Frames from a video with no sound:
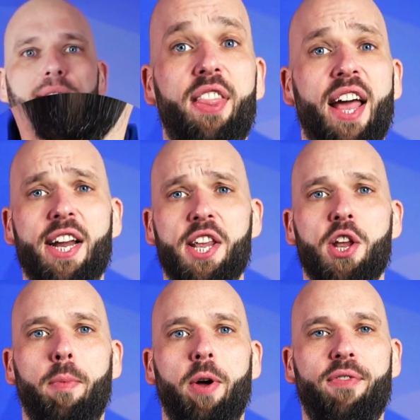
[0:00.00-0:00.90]
Thanks
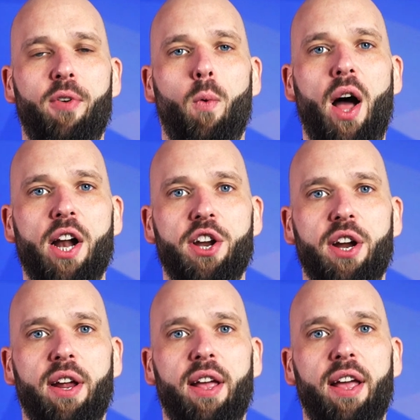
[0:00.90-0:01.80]
so much for
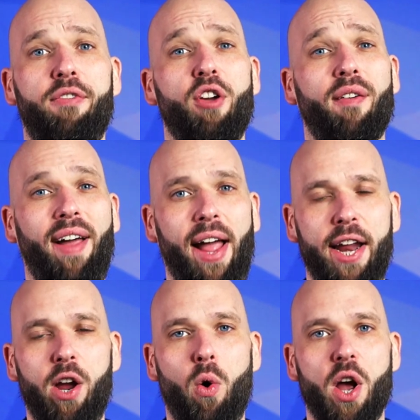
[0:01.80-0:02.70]
watching. If you have
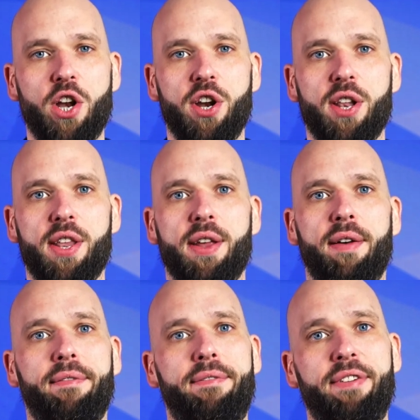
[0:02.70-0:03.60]
any questions,
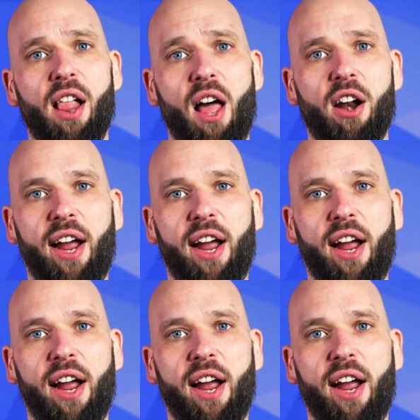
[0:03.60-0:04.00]
fill out a